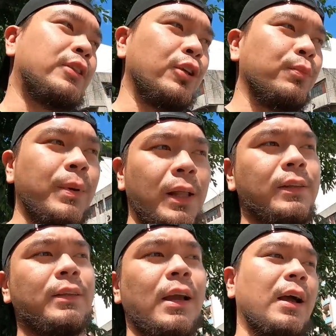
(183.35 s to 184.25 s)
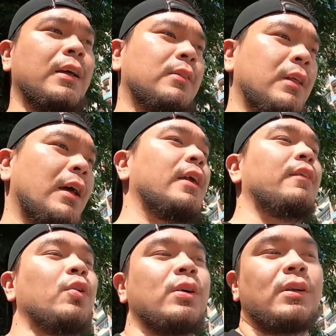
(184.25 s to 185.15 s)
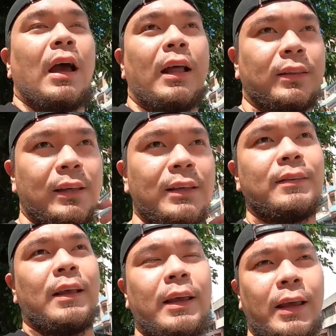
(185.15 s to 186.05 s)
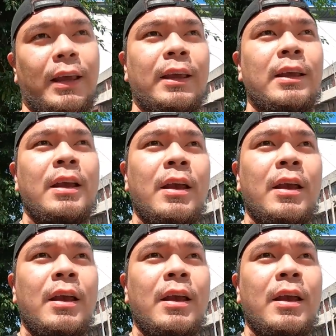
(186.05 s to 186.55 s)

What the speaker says: Ito yung build niya. I'll give you at least a